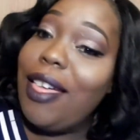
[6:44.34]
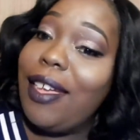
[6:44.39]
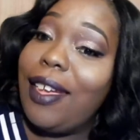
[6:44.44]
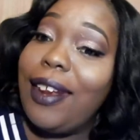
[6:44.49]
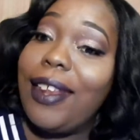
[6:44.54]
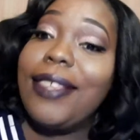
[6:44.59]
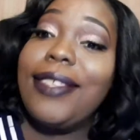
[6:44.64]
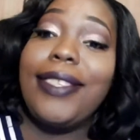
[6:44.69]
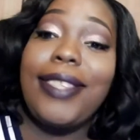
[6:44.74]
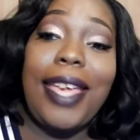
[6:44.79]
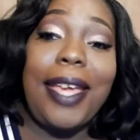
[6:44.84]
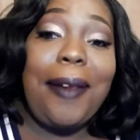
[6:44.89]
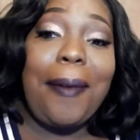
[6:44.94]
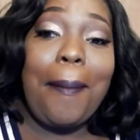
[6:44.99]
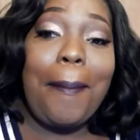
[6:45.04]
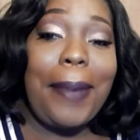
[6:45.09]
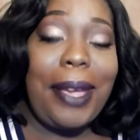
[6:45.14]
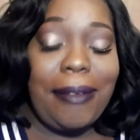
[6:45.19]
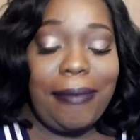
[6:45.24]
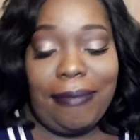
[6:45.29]

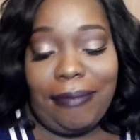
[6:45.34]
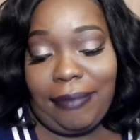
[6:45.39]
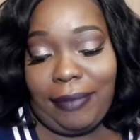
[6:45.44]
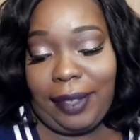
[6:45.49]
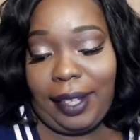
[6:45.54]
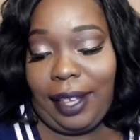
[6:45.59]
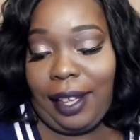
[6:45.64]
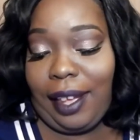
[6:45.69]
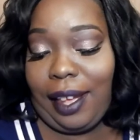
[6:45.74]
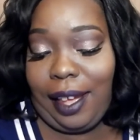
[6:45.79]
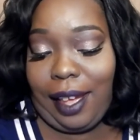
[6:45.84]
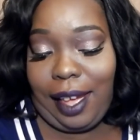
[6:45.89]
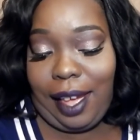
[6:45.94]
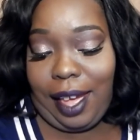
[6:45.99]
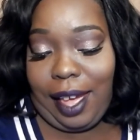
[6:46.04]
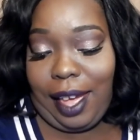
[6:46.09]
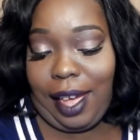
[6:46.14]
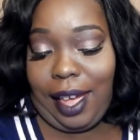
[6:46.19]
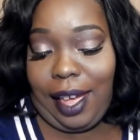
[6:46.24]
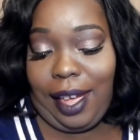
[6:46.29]
Understand me?
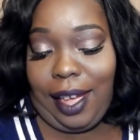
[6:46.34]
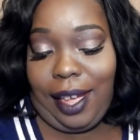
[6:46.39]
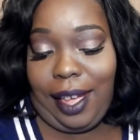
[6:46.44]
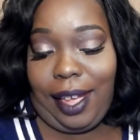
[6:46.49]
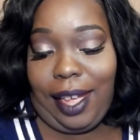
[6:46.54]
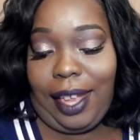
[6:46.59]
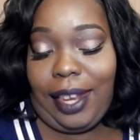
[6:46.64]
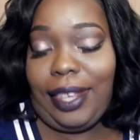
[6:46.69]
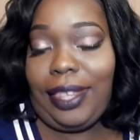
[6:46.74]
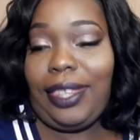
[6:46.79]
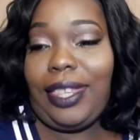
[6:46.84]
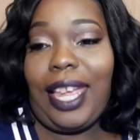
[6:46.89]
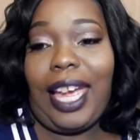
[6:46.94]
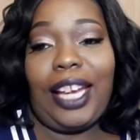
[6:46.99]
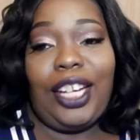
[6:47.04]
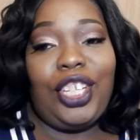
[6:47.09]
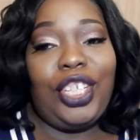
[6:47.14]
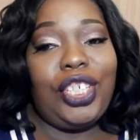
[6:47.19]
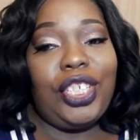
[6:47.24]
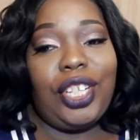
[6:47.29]

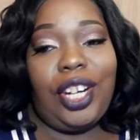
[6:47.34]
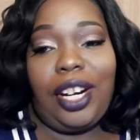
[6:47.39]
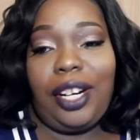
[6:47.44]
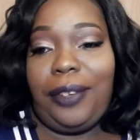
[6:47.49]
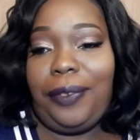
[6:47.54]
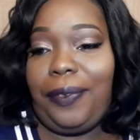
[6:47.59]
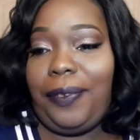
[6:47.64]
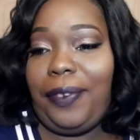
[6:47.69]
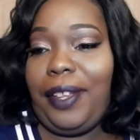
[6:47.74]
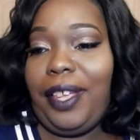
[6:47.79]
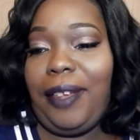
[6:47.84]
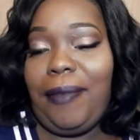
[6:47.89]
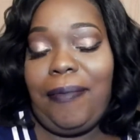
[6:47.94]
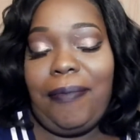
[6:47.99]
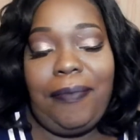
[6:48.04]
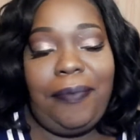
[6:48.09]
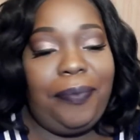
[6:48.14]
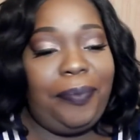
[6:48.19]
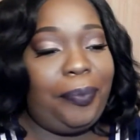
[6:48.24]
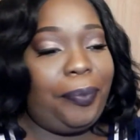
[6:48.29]
That short
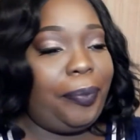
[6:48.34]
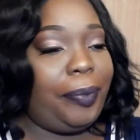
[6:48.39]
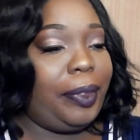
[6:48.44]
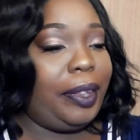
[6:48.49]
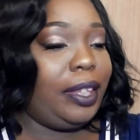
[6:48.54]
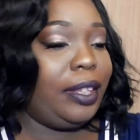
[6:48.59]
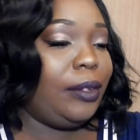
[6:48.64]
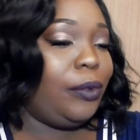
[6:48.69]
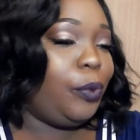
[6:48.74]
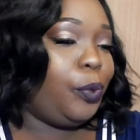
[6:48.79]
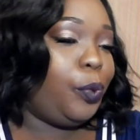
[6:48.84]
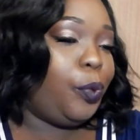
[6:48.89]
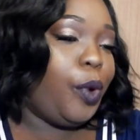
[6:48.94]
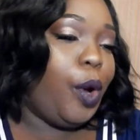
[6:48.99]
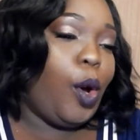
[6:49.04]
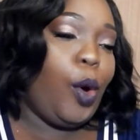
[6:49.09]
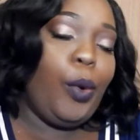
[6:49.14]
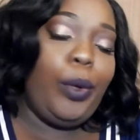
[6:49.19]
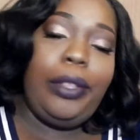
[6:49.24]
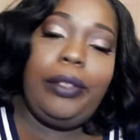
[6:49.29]
film,
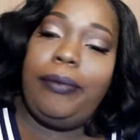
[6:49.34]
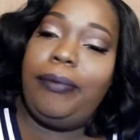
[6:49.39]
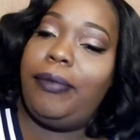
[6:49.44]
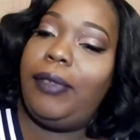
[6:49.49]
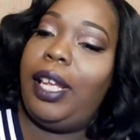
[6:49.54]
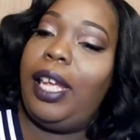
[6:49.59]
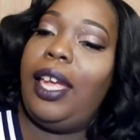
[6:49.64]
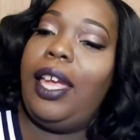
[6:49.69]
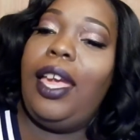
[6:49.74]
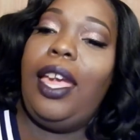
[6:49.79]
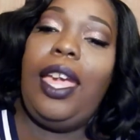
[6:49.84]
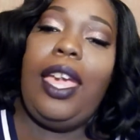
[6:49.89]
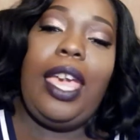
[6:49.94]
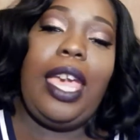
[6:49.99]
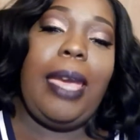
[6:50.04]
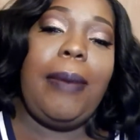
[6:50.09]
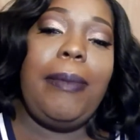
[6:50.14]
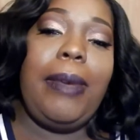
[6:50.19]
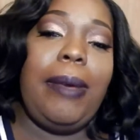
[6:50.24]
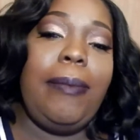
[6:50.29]
whoa.
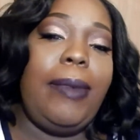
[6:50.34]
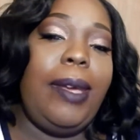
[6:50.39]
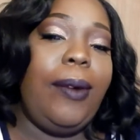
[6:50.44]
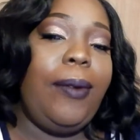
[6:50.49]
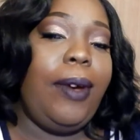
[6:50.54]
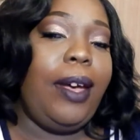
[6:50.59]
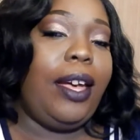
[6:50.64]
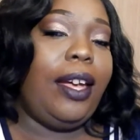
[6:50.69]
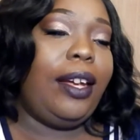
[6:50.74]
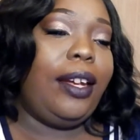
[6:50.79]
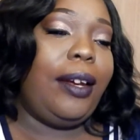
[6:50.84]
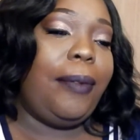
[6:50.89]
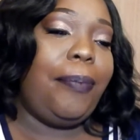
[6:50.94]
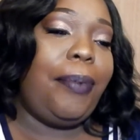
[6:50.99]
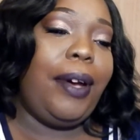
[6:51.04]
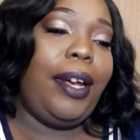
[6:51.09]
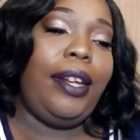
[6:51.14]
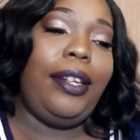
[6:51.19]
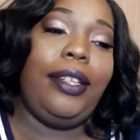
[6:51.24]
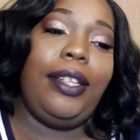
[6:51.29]
He make me hang up
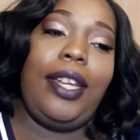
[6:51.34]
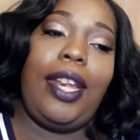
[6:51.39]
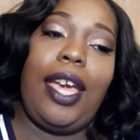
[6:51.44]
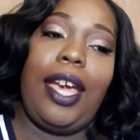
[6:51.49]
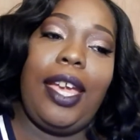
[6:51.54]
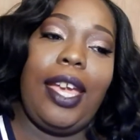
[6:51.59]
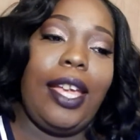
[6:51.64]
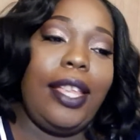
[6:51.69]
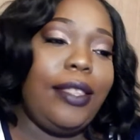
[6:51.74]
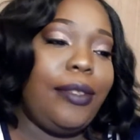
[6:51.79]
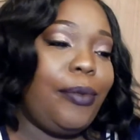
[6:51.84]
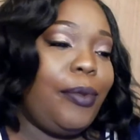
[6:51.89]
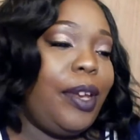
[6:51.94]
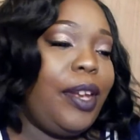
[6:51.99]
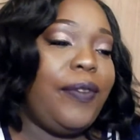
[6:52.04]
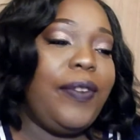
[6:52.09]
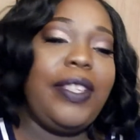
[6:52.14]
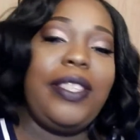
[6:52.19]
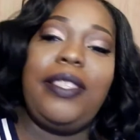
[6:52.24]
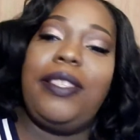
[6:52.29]
and die at the way
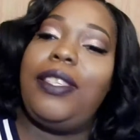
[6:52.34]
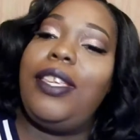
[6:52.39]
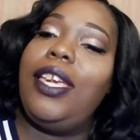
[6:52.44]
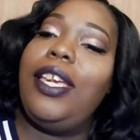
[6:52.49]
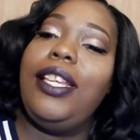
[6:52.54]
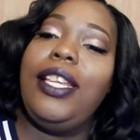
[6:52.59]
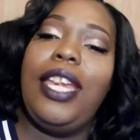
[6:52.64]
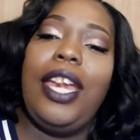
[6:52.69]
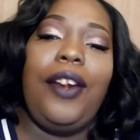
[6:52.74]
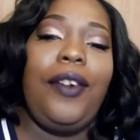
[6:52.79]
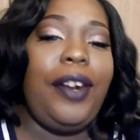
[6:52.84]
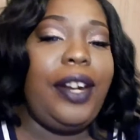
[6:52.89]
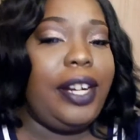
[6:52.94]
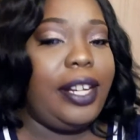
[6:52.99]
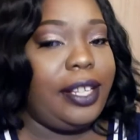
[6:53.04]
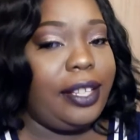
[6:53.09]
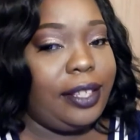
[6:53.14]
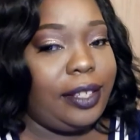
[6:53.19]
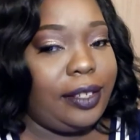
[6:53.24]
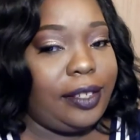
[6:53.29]
everything there
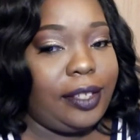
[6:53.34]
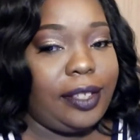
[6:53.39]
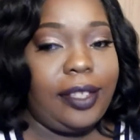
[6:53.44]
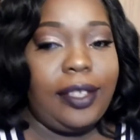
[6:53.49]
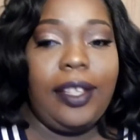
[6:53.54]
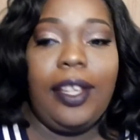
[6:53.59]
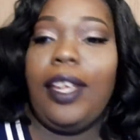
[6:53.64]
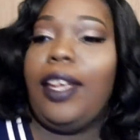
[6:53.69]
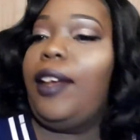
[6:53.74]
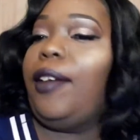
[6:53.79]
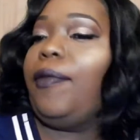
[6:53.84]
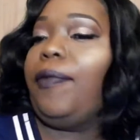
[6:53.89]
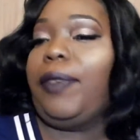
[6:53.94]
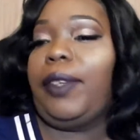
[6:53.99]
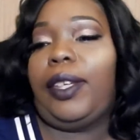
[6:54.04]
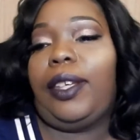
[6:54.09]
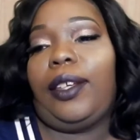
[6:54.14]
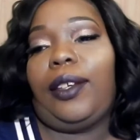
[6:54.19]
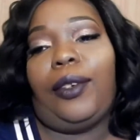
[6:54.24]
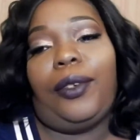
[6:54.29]
is. If you
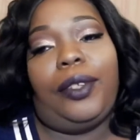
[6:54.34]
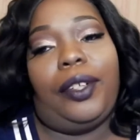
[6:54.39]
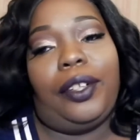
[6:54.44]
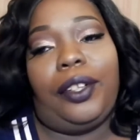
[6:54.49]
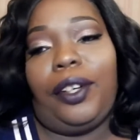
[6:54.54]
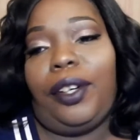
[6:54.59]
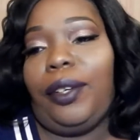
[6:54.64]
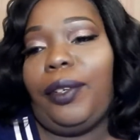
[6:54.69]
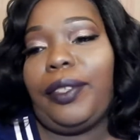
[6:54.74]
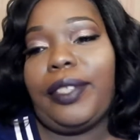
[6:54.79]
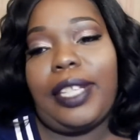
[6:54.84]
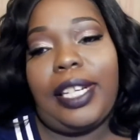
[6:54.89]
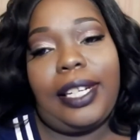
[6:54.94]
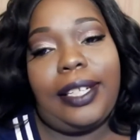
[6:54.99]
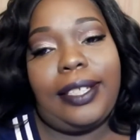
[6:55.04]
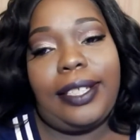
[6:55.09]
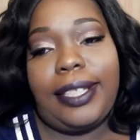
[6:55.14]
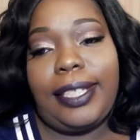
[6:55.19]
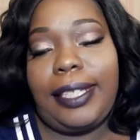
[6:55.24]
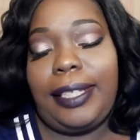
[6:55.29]
kick out the girl out of the
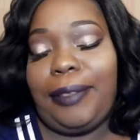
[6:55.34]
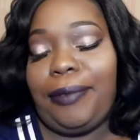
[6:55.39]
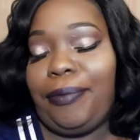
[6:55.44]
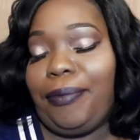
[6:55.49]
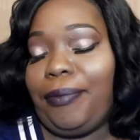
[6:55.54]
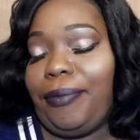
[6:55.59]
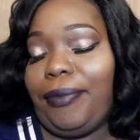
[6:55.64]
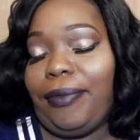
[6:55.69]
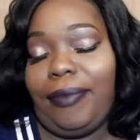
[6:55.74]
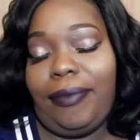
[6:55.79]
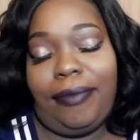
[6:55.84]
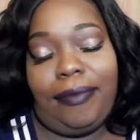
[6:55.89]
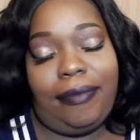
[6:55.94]
scene.